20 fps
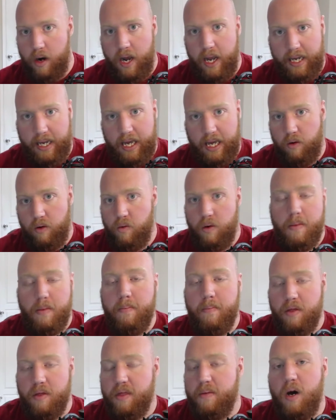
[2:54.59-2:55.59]
I can't
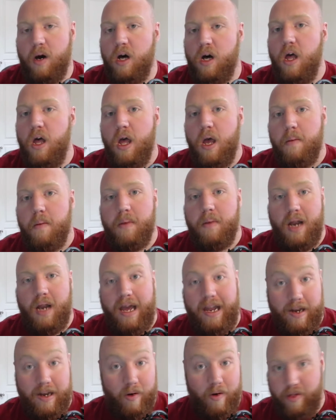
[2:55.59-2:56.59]
remember them all, but
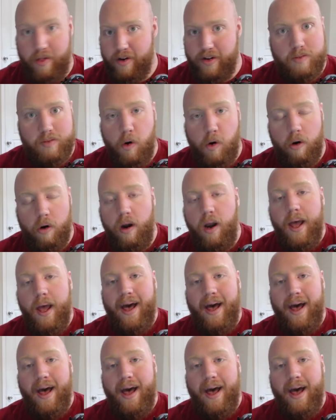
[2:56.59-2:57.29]
I know there's more.